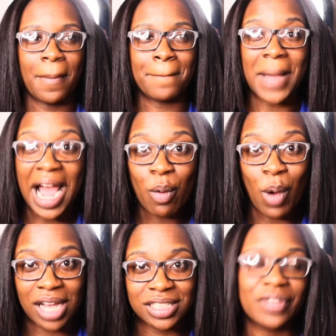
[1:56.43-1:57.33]
My
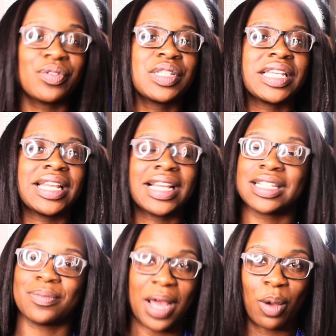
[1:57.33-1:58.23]
wash day routine is
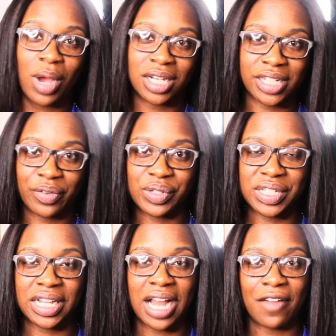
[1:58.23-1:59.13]
my wash day
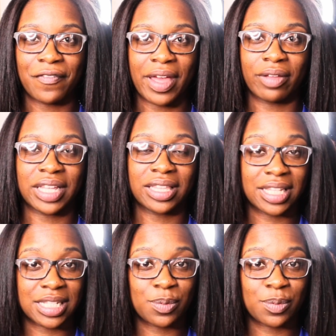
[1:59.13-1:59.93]
routine. I found that this